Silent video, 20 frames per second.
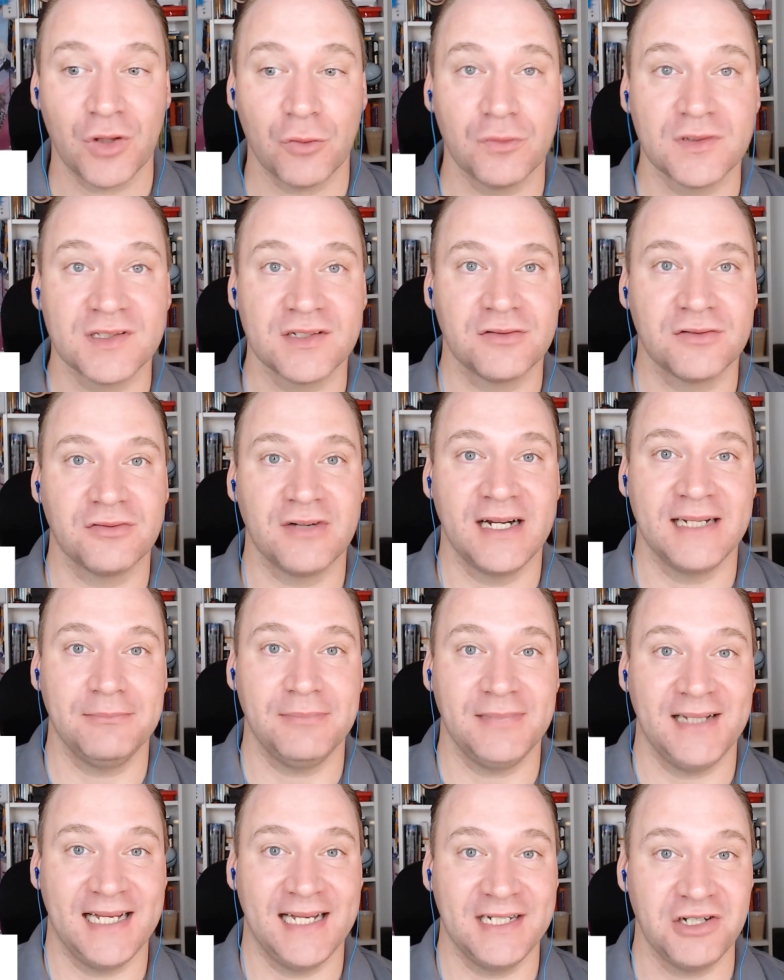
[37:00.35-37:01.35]
It was a
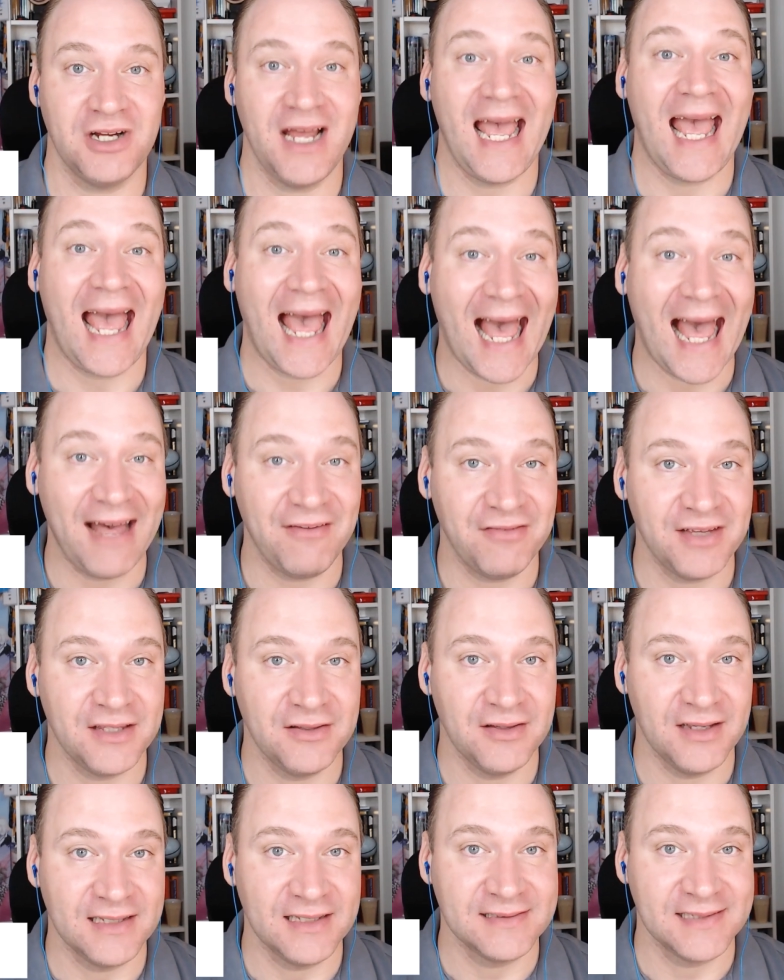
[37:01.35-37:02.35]
great pleasure
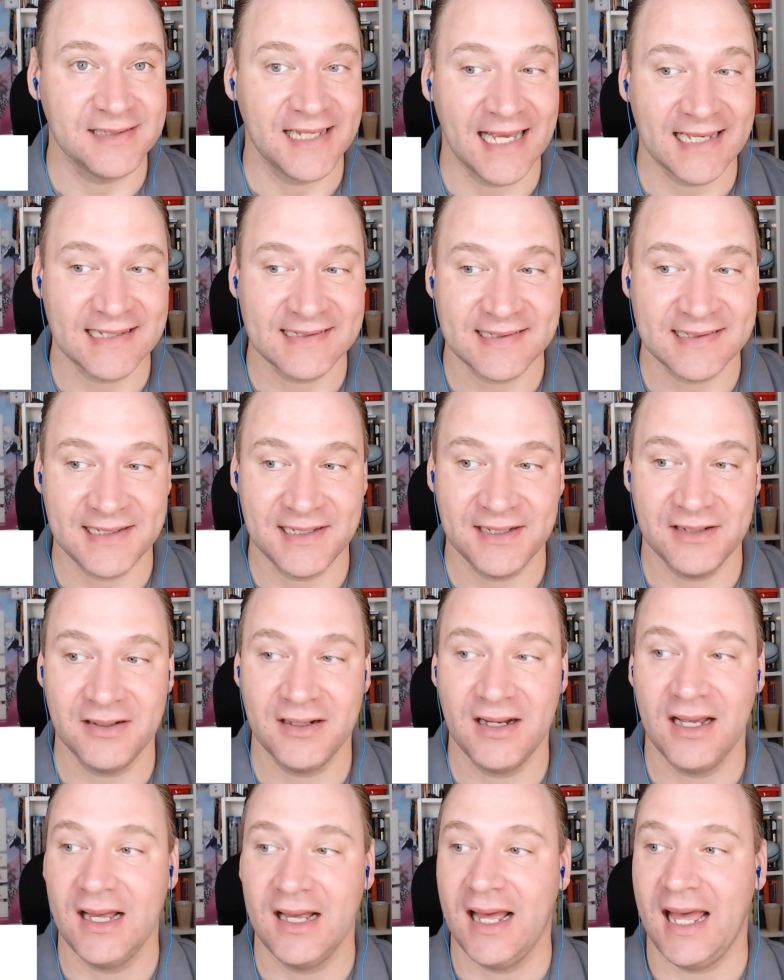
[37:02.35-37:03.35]
having you as a guest
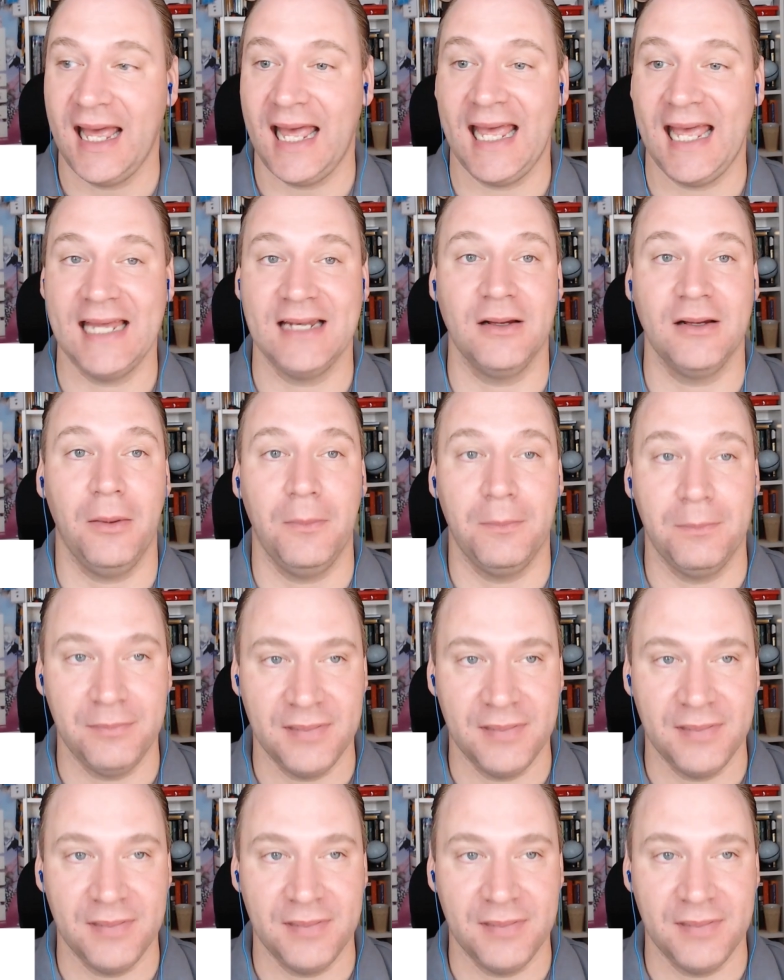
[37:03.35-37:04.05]
here, and